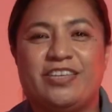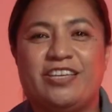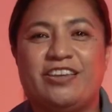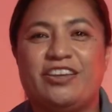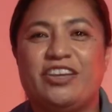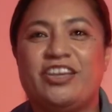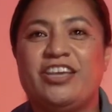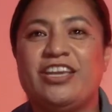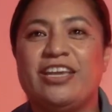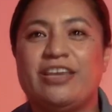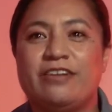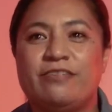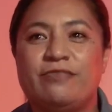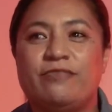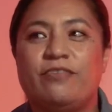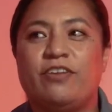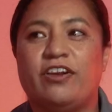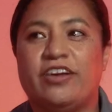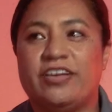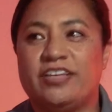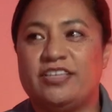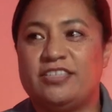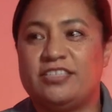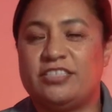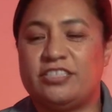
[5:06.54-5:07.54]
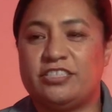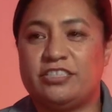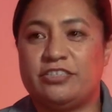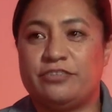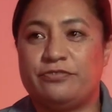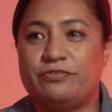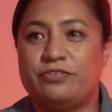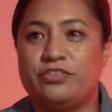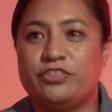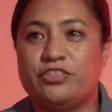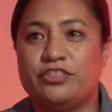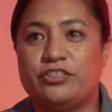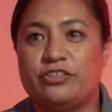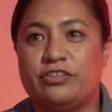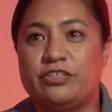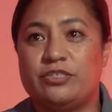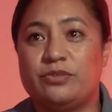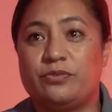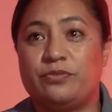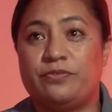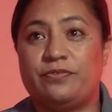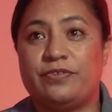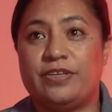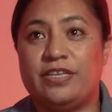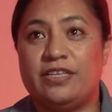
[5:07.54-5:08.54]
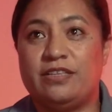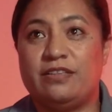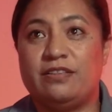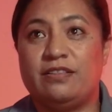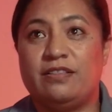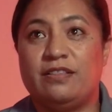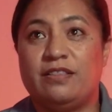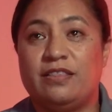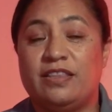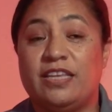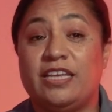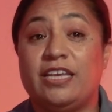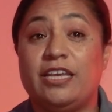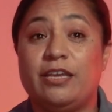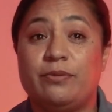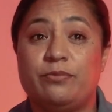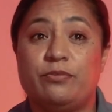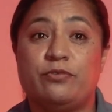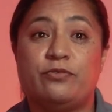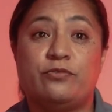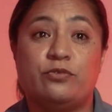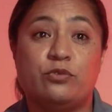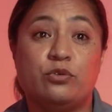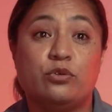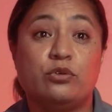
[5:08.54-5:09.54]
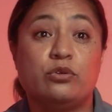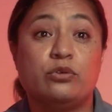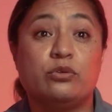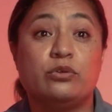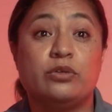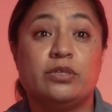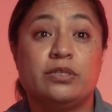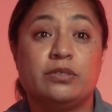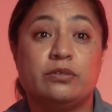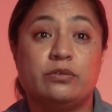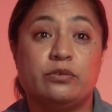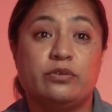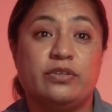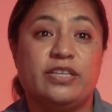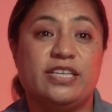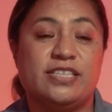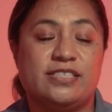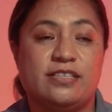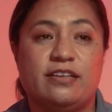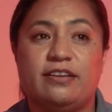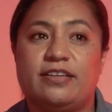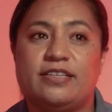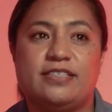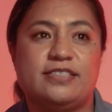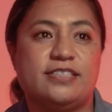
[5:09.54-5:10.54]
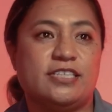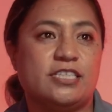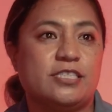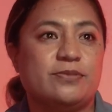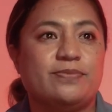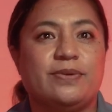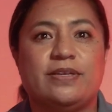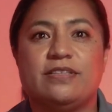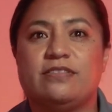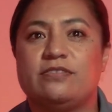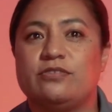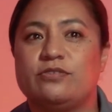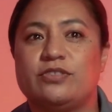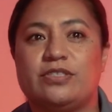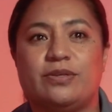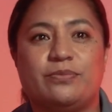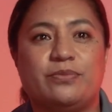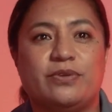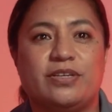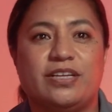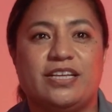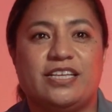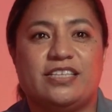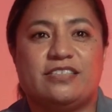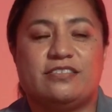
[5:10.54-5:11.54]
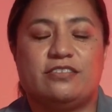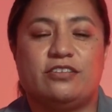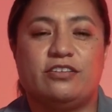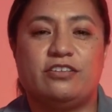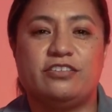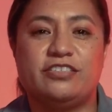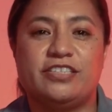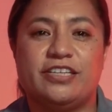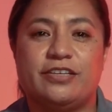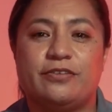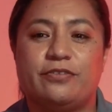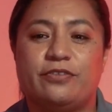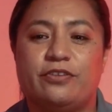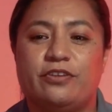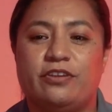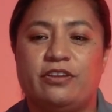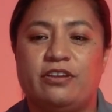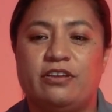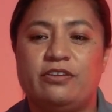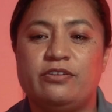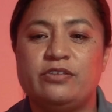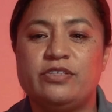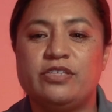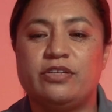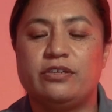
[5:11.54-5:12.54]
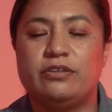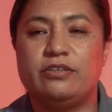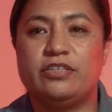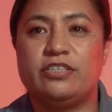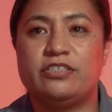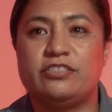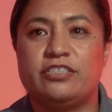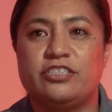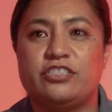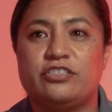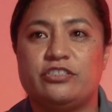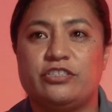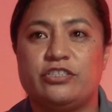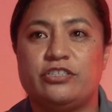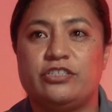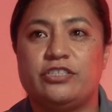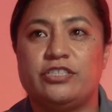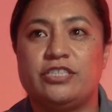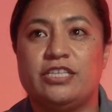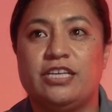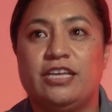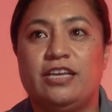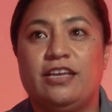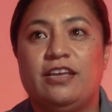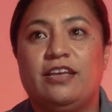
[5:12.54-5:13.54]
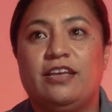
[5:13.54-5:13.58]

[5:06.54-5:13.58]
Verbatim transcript: you know, you get invited to different shows within the year before, or there's like a six month, or someone gets in contact with you. And I usually choose